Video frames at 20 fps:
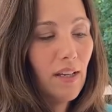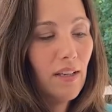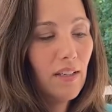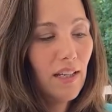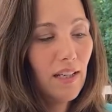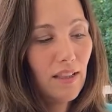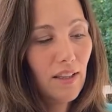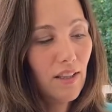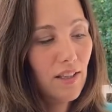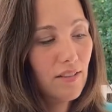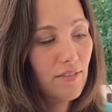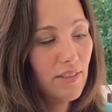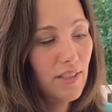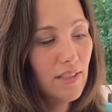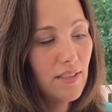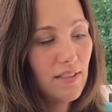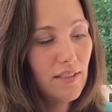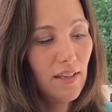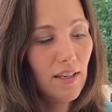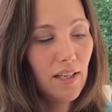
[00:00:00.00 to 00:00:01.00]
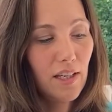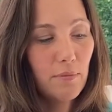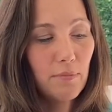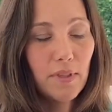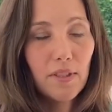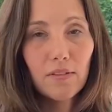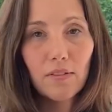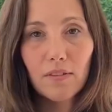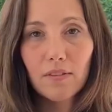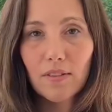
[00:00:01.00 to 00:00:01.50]
I love it.
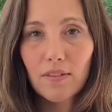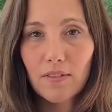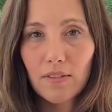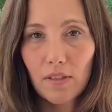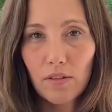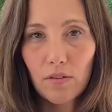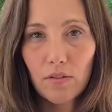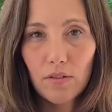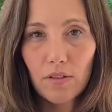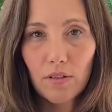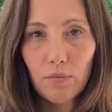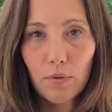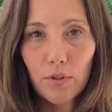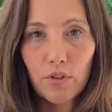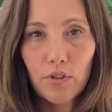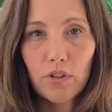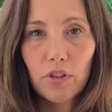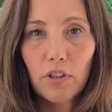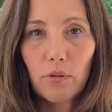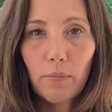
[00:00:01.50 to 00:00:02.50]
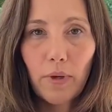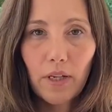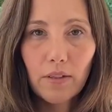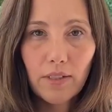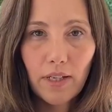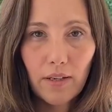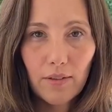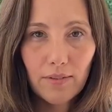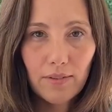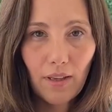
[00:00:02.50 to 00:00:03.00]
This is the sensor, what you're going to mount
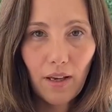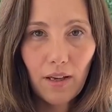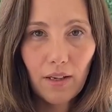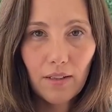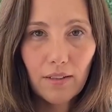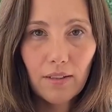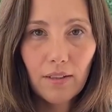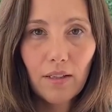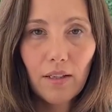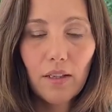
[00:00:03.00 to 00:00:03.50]
outside.